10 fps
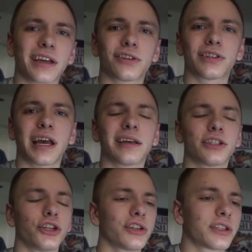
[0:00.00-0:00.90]

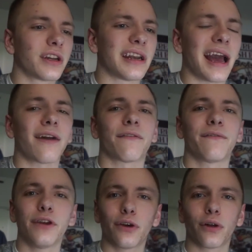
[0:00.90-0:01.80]
exercise, you're just gonna not
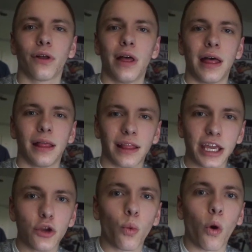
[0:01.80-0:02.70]
feel
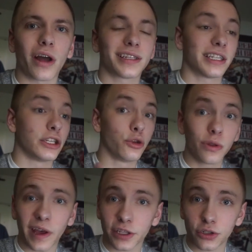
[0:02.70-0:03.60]
like you want to do
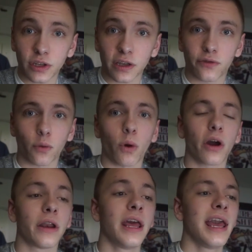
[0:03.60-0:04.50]
the exercise for
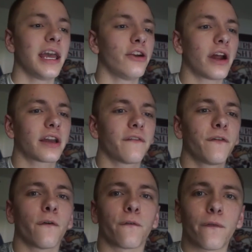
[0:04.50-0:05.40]
one, and you're not gonna
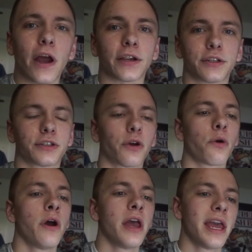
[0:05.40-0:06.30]
feel fresh.
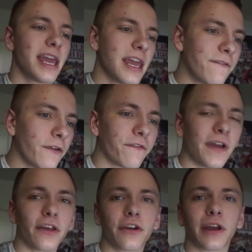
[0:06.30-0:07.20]
So if you're
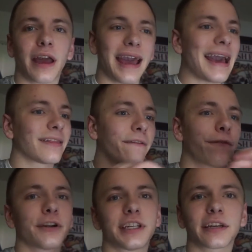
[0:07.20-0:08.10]
failing at the
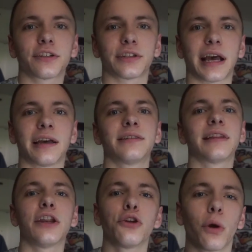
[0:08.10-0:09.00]
first exercise,
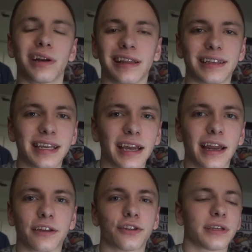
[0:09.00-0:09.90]
then you go on to the
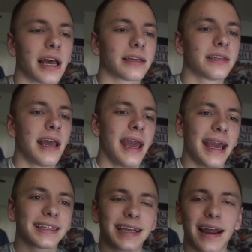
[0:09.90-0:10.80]
second exercise,
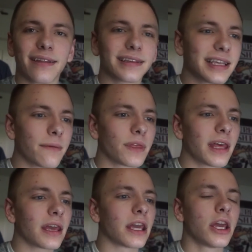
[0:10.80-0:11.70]
it's kind of the same
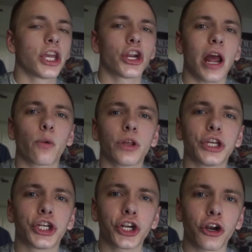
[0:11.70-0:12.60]
thing. You're not really
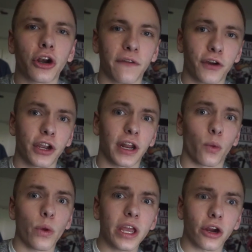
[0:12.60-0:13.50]
sure if you're
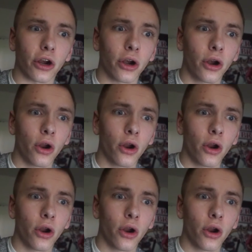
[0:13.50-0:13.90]
getting weaker